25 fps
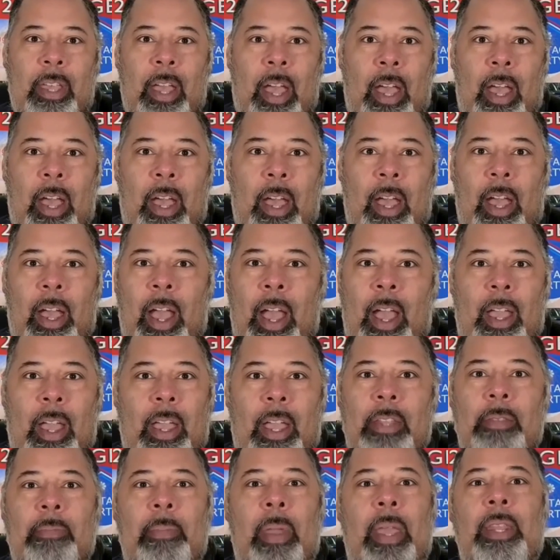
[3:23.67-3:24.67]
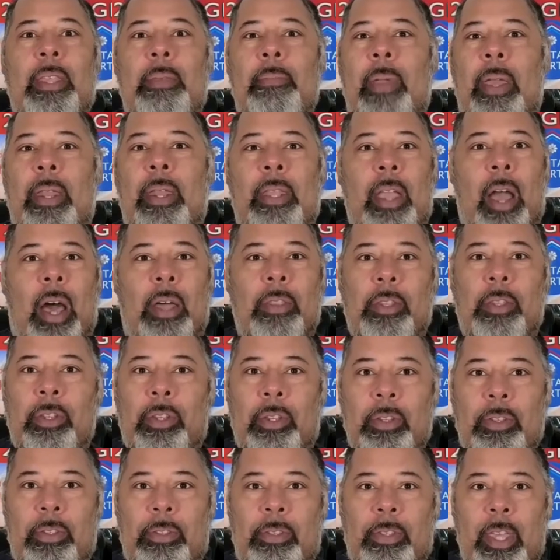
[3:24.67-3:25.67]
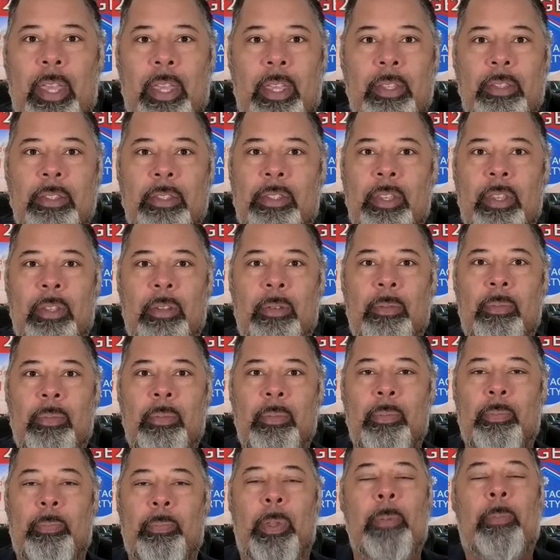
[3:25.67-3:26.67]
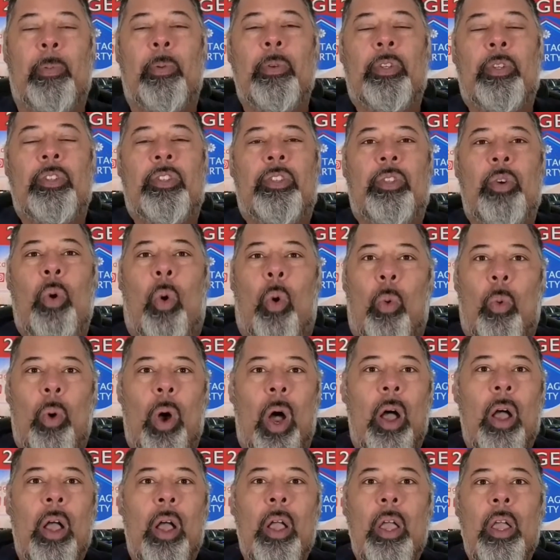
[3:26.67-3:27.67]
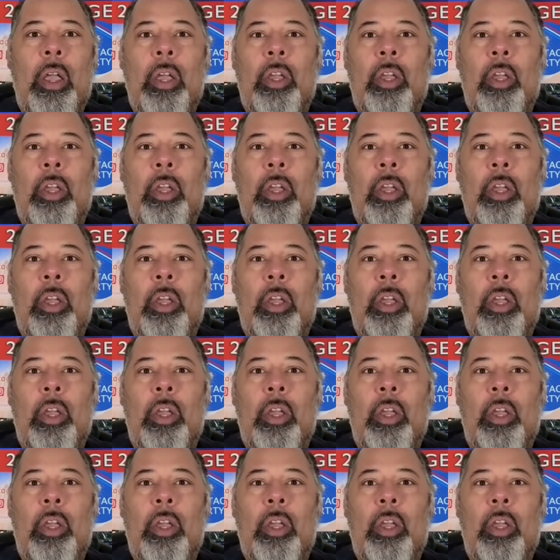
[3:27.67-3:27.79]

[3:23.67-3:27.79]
and many, many other good things that people just thought were